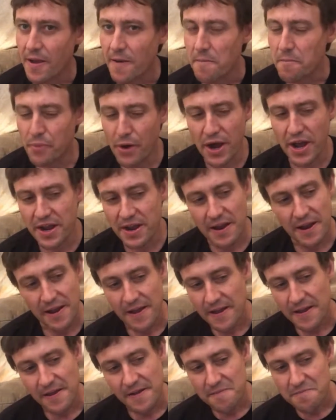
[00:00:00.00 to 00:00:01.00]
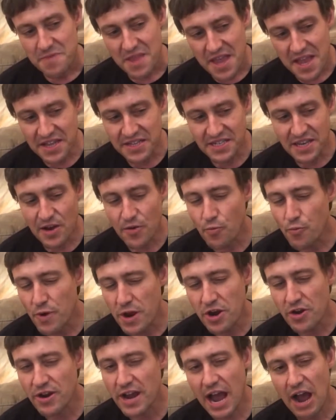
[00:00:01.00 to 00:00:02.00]
But isn't it
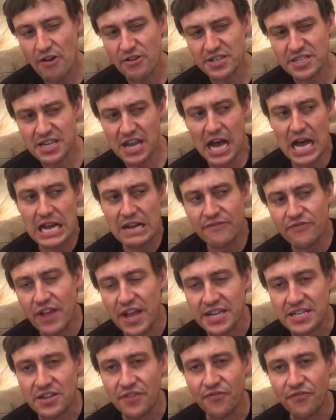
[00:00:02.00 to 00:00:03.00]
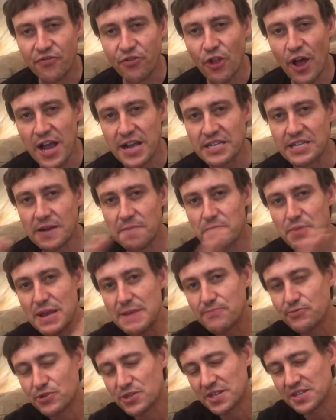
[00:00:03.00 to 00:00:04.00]
weird how he's kind of like deflected
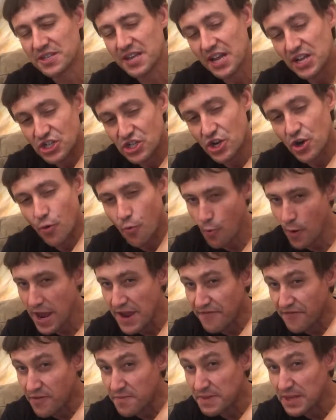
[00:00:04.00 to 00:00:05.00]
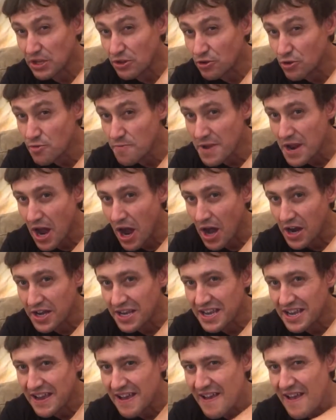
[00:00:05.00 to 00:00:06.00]
people's attention away from the Illuminati
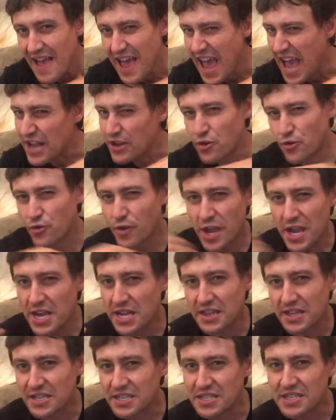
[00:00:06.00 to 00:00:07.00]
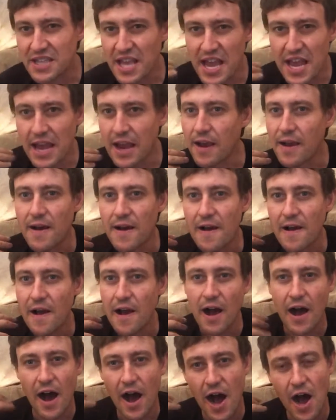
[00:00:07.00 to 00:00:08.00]
and created this thing
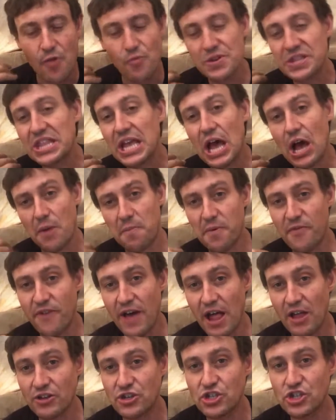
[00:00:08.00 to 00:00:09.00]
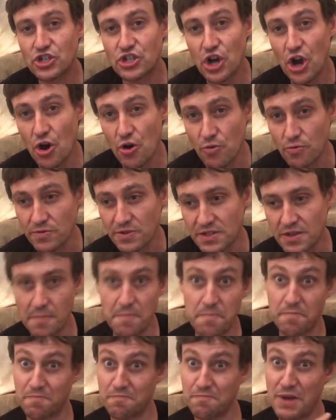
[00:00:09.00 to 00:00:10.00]
uh, with the help of Alex Jones,
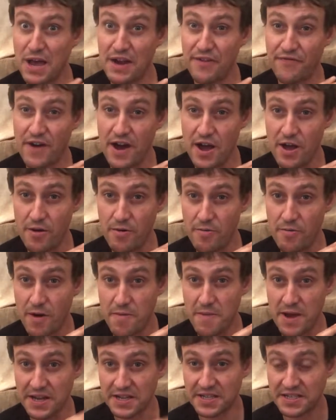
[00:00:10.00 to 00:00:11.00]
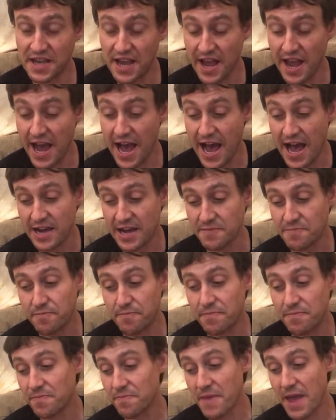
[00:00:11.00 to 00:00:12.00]
pedophile, I might say, add,
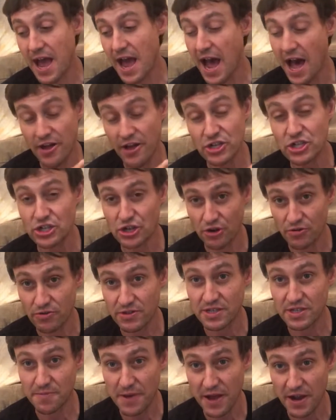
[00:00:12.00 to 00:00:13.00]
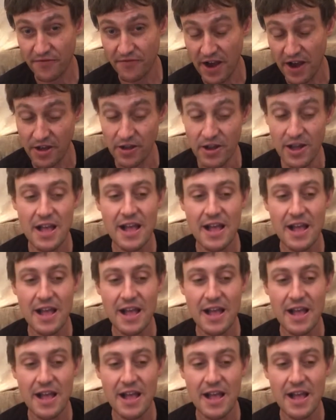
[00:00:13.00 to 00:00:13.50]
Alex Jones is a pedophile,